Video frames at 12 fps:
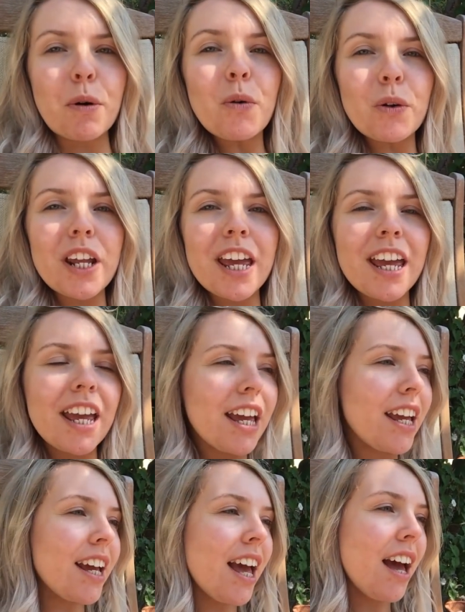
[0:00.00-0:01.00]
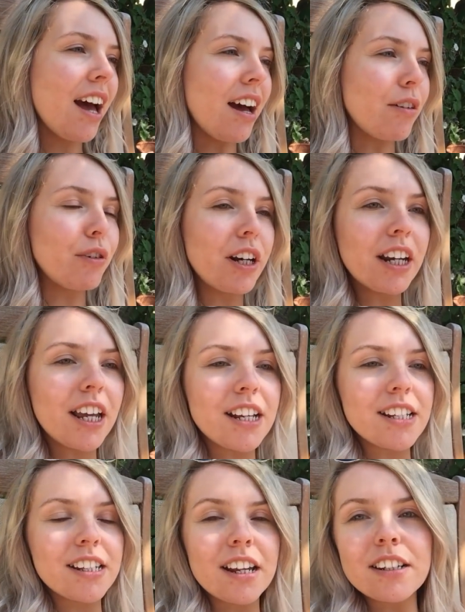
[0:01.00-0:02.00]
morning. I
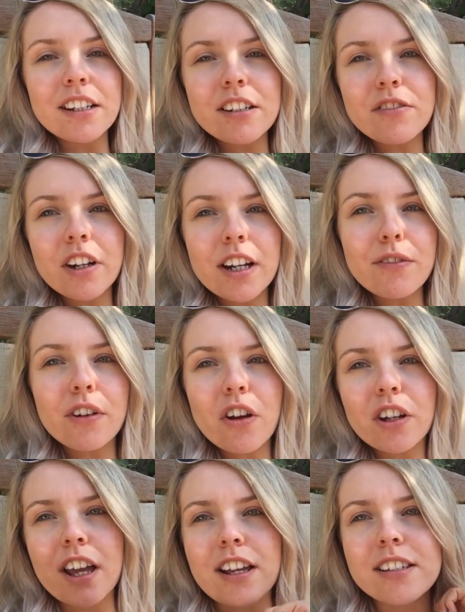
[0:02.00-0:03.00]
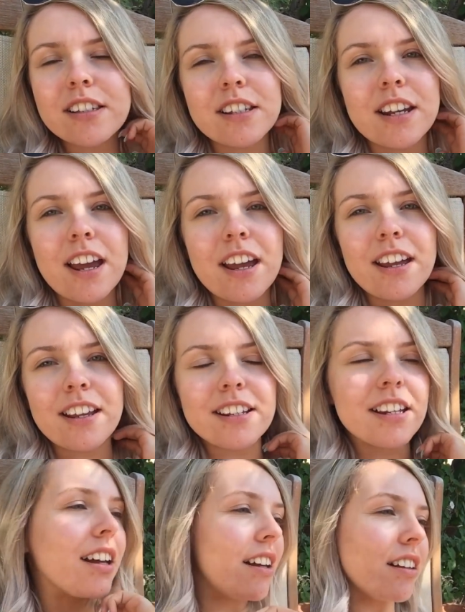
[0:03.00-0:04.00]
realised I didn't really vlog yesterday
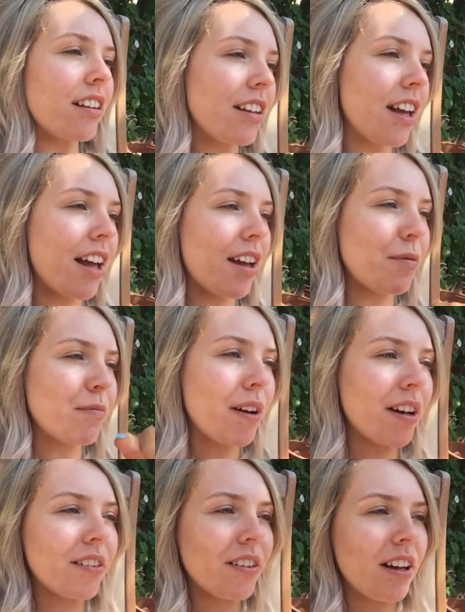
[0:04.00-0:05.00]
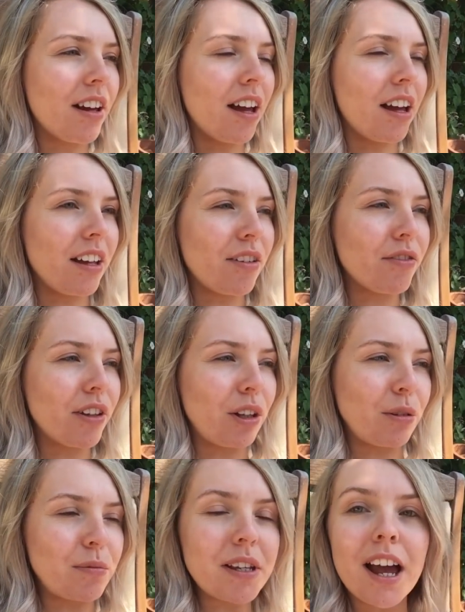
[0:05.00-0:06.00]
until um, I
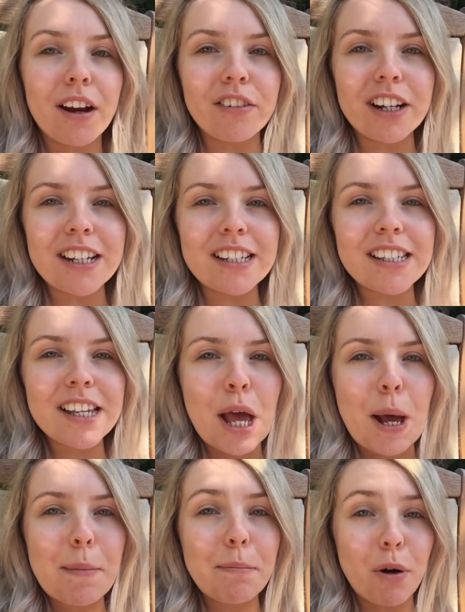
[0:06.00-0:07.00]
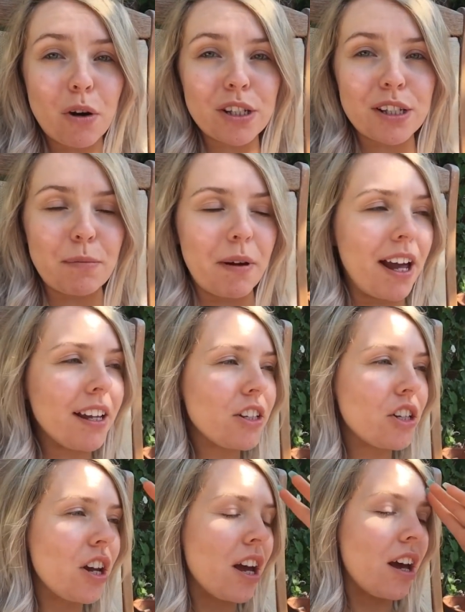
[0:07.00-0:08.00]
filmed Harry's boxing
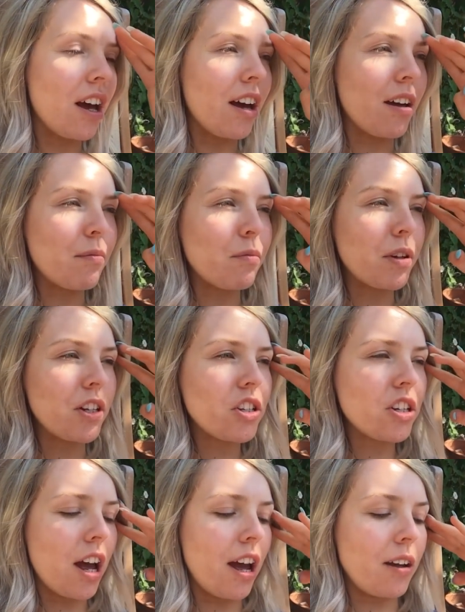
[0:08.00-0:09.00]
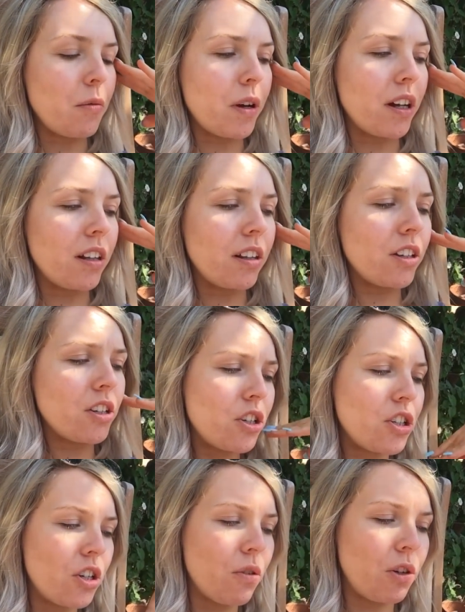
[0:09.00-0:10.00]
match, um, which I will
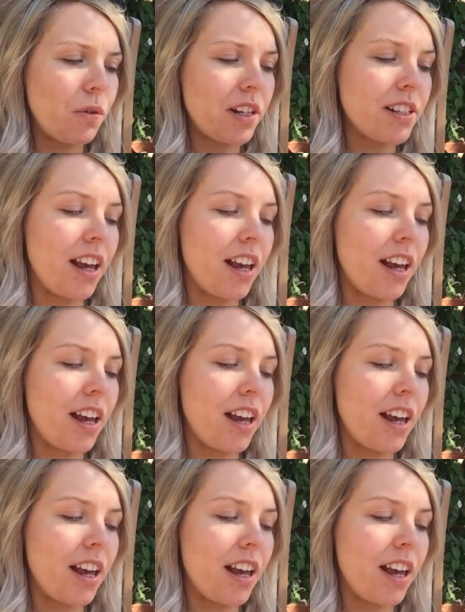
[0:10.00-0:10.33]
show you in a